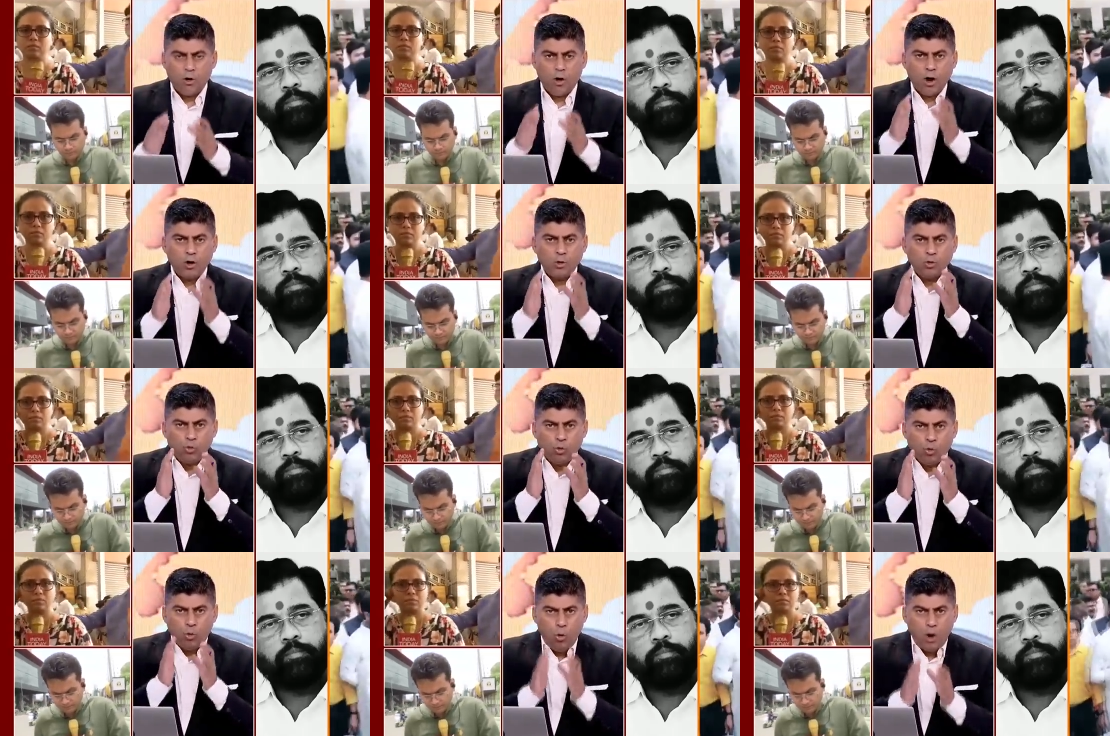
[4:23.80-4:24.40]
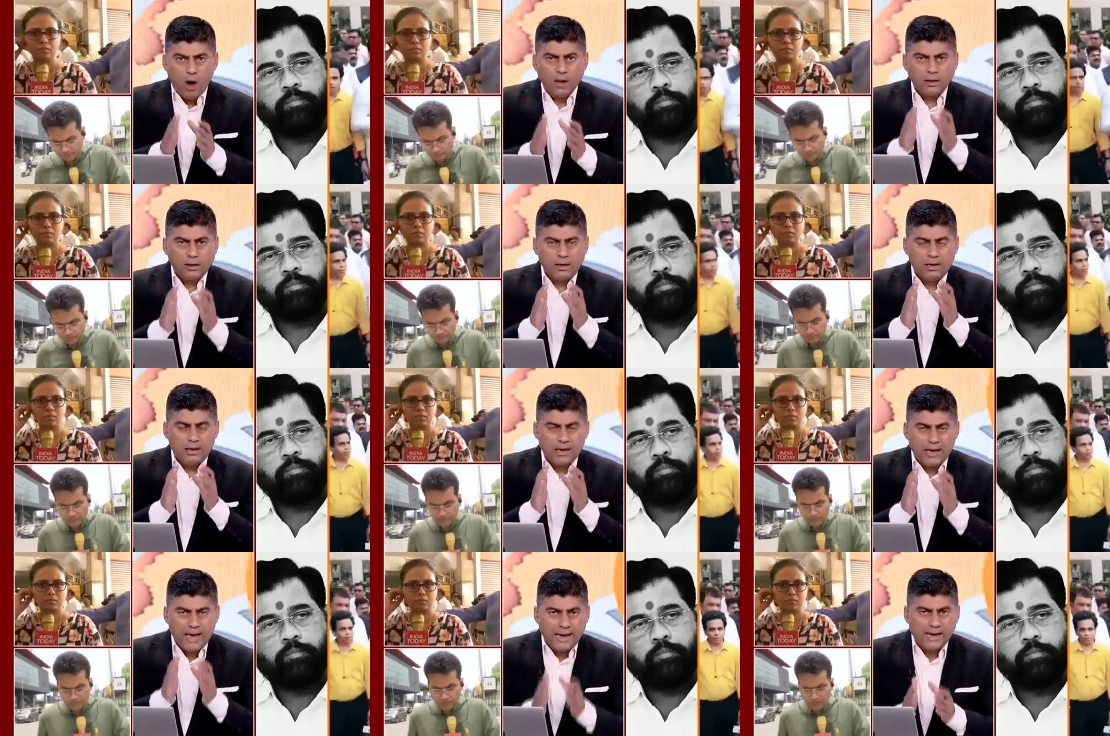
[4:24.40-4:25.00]
Speaker 1: on what
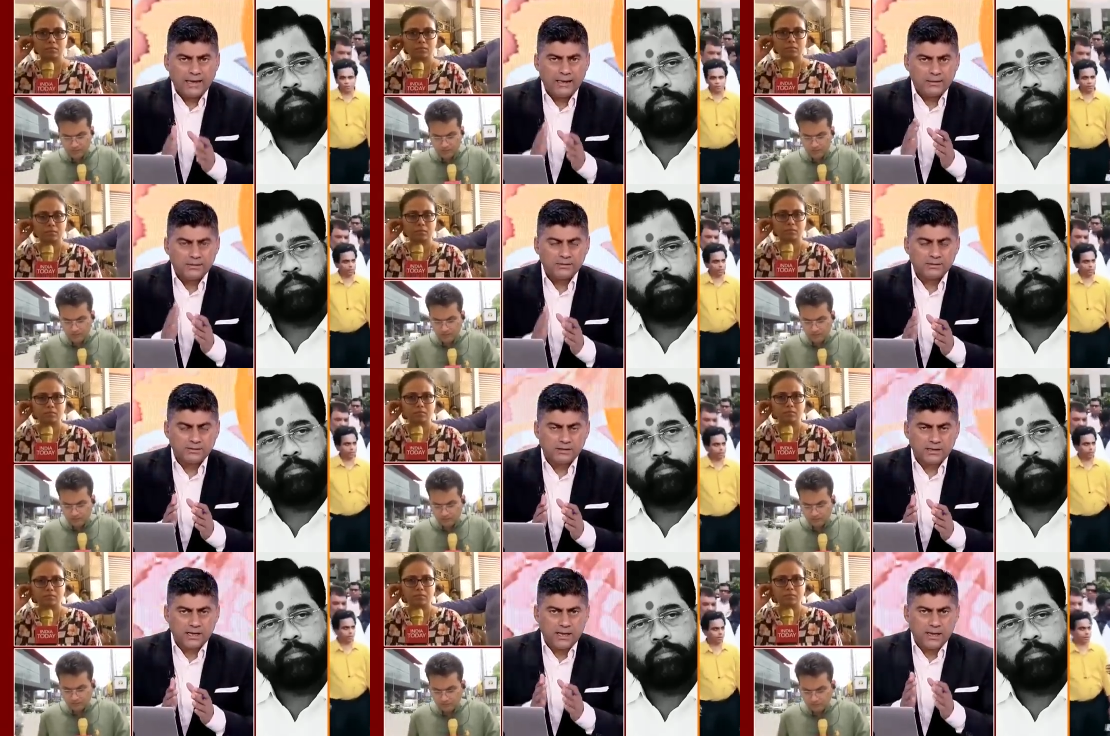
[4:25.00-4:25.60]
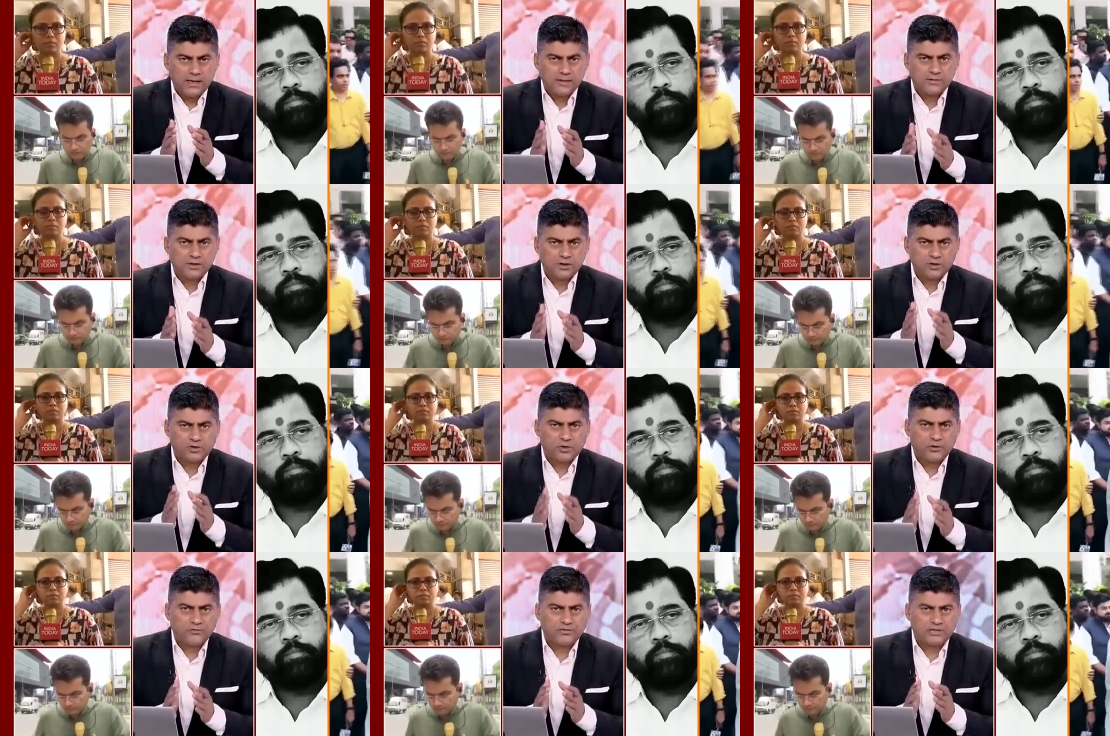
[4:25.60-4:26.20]
lines is
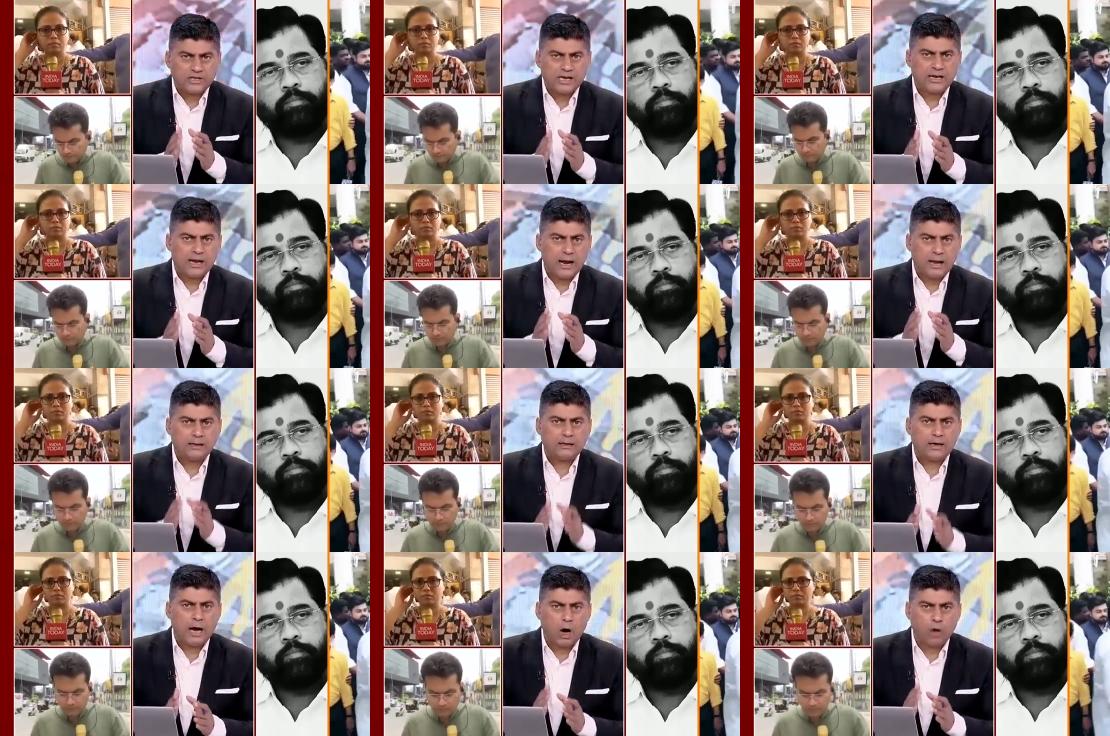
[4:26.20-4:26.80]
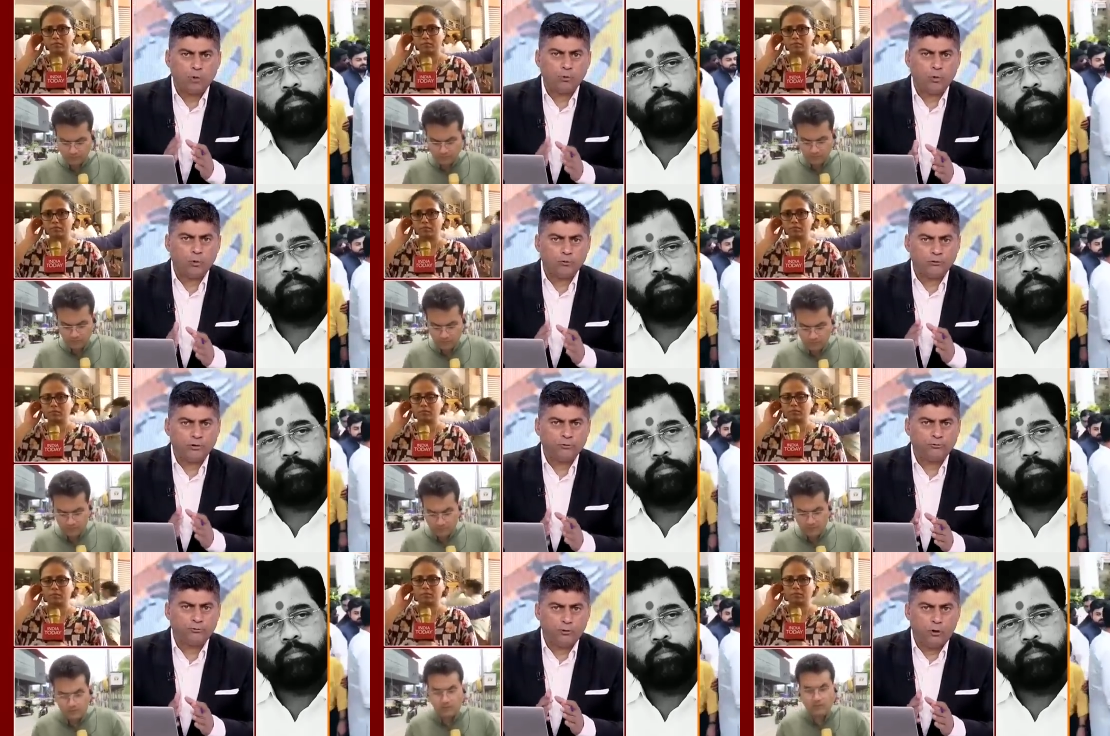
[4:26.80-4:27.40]
the Shiv Sena now
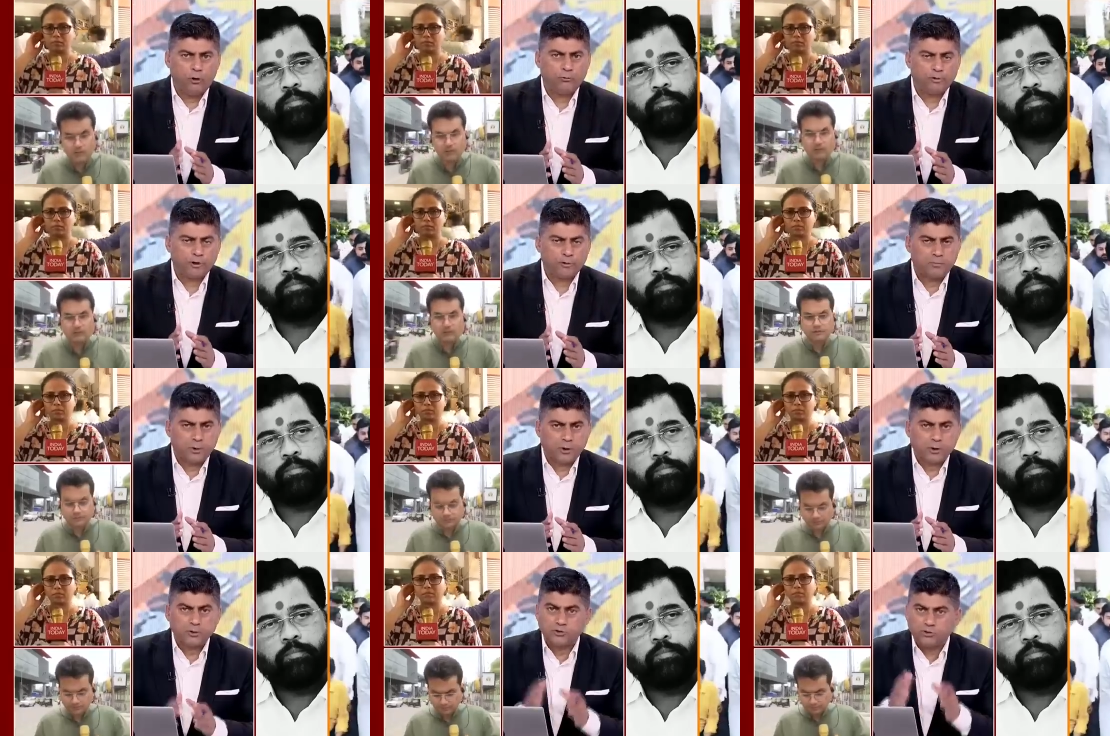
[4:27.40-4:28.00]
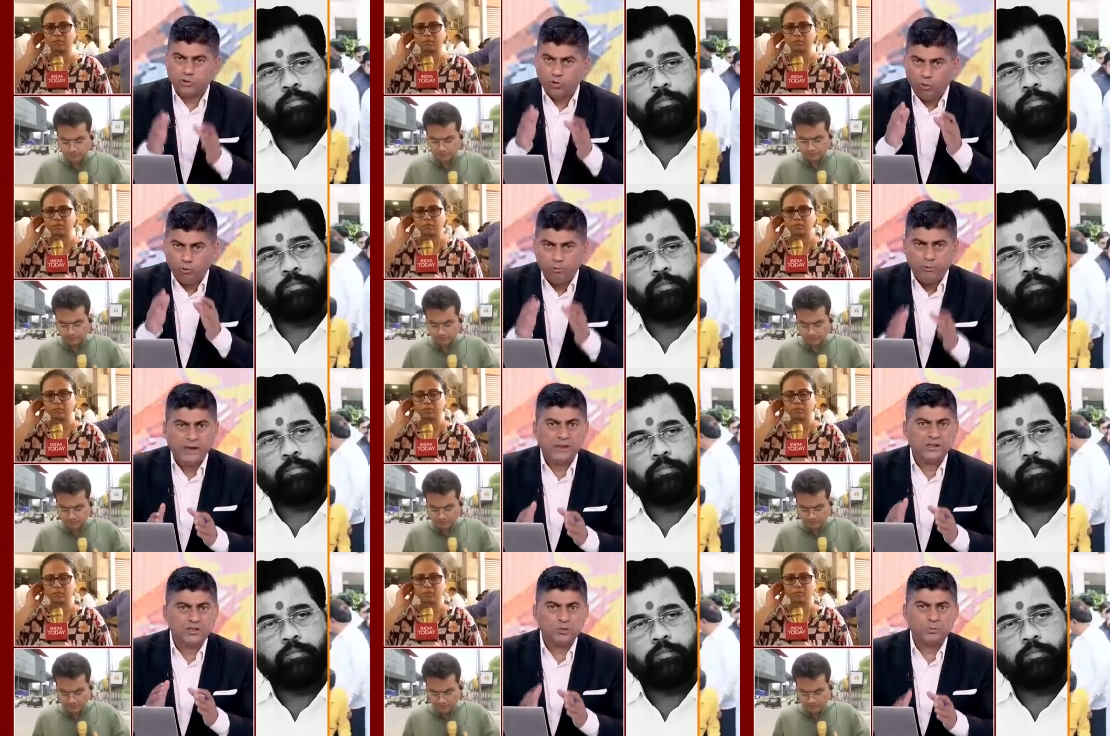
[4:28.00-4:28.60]
moving forward? Because
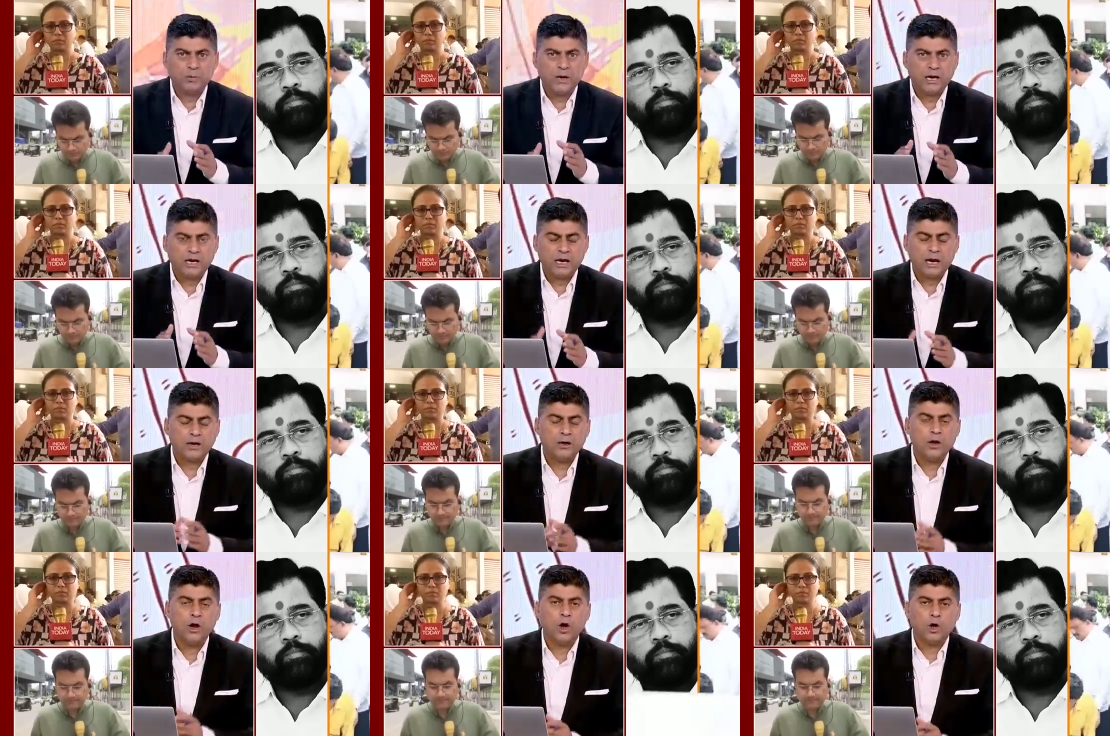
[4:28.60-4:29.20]
you've been speaking